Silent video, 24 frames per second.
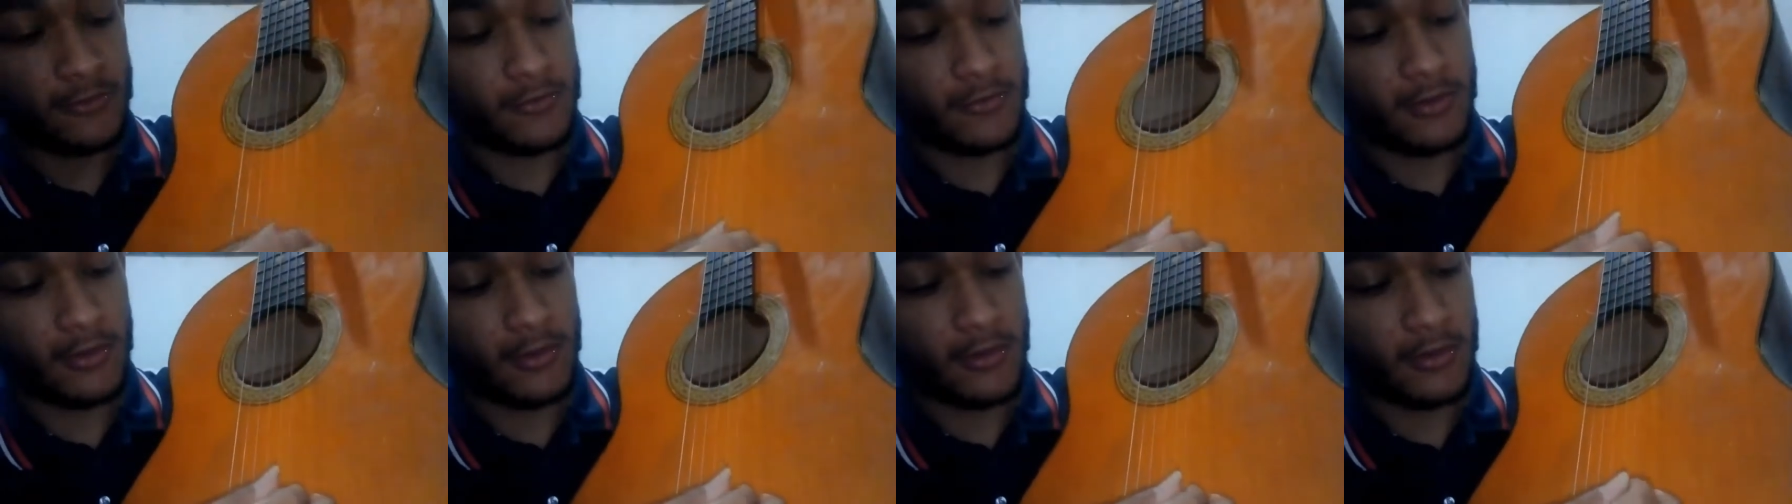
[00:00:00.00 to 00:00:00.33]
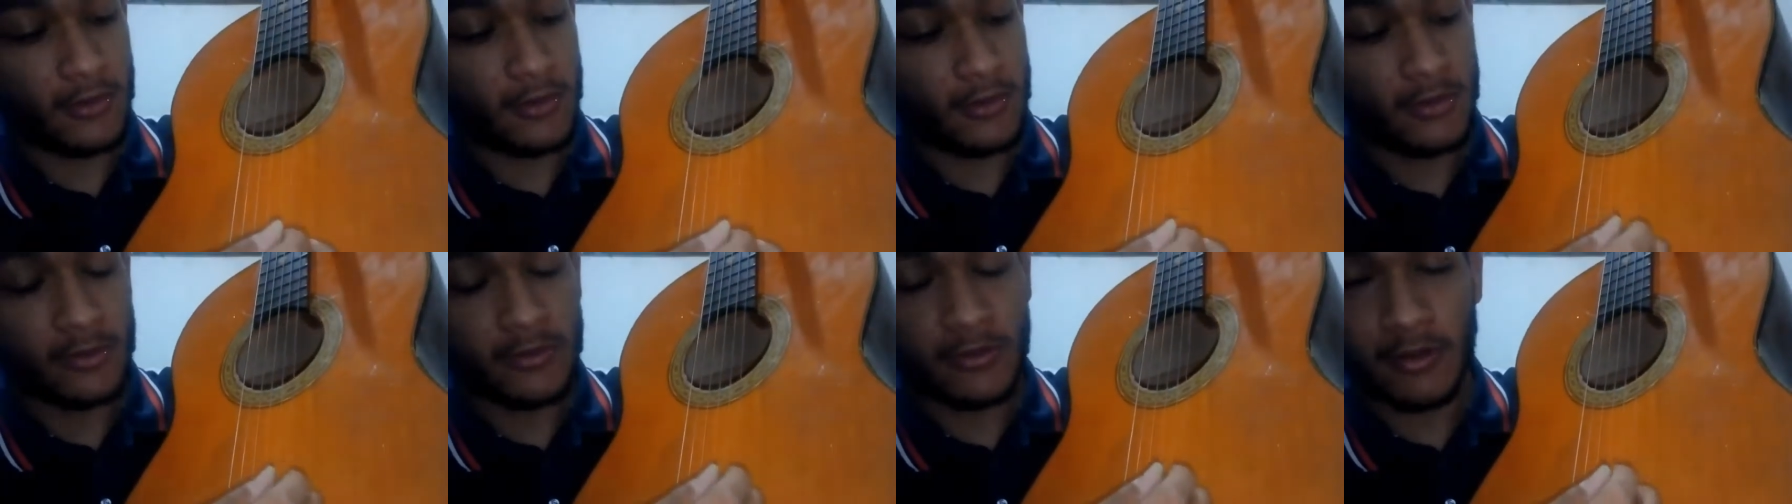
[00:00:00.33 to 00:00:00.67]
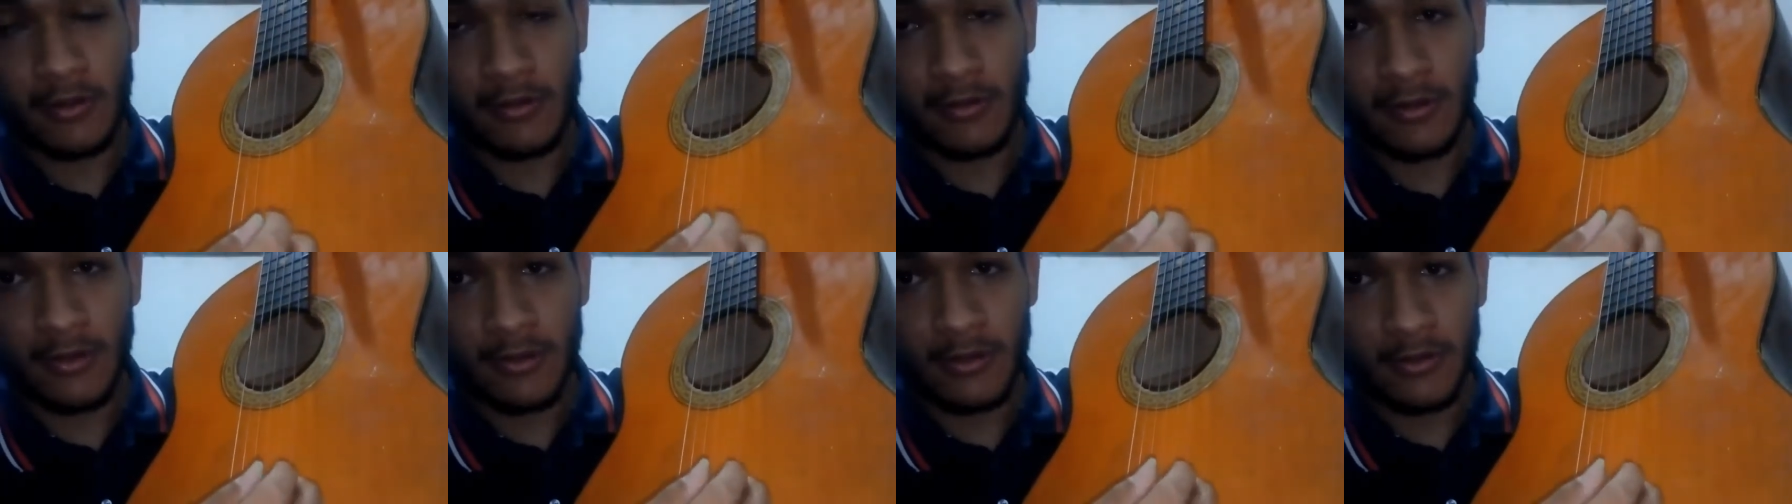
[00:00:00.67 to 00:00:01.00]
the guitar
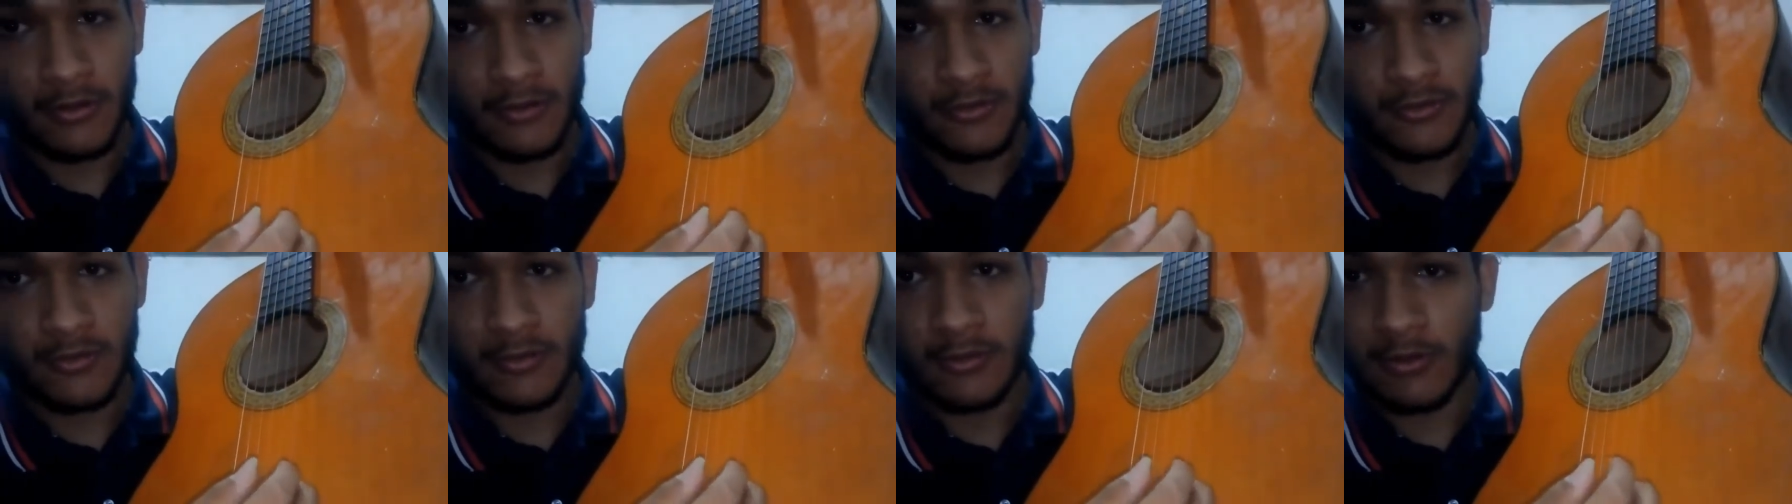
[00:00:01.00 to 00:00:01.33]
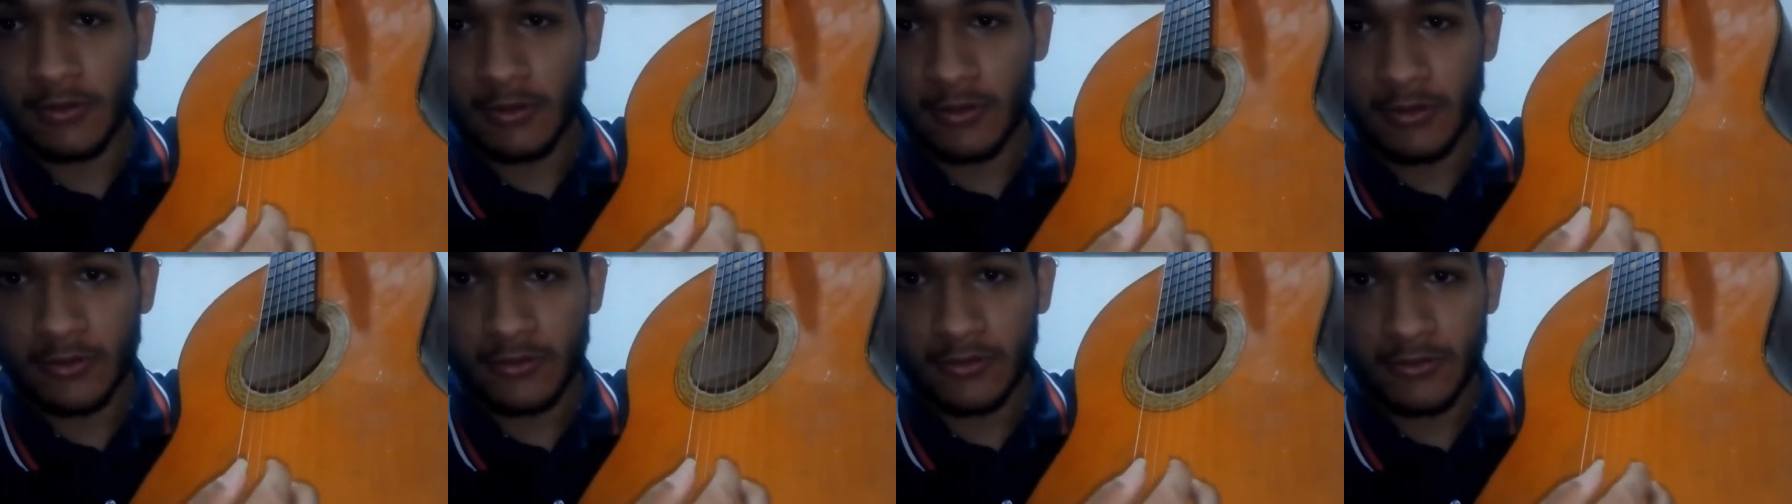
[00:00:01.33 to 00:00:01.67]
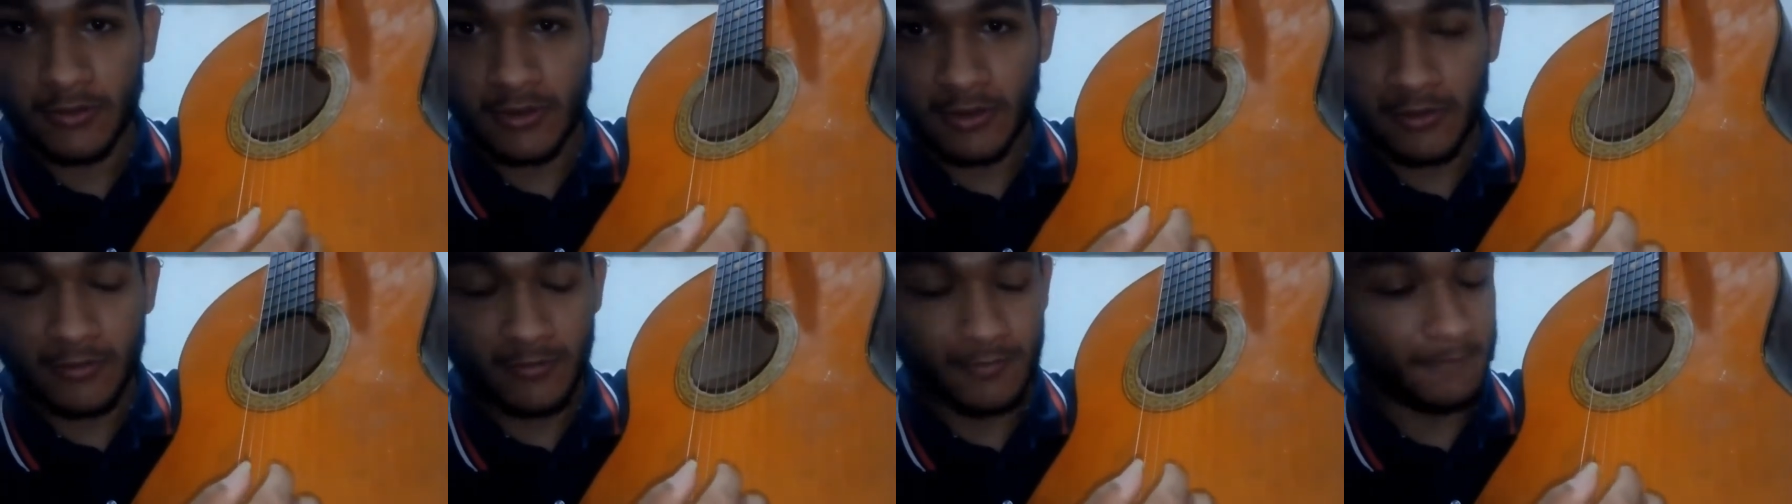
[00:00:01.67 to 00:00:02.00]
is
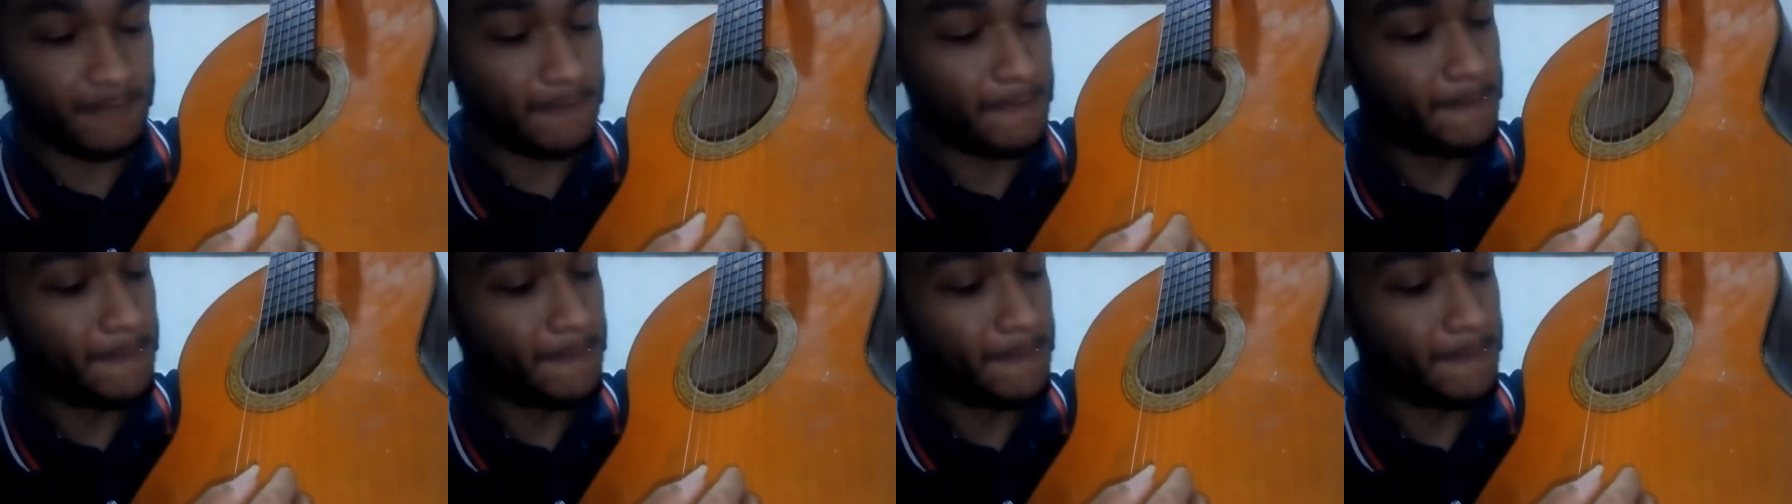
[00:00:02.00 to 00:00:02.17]
loosened,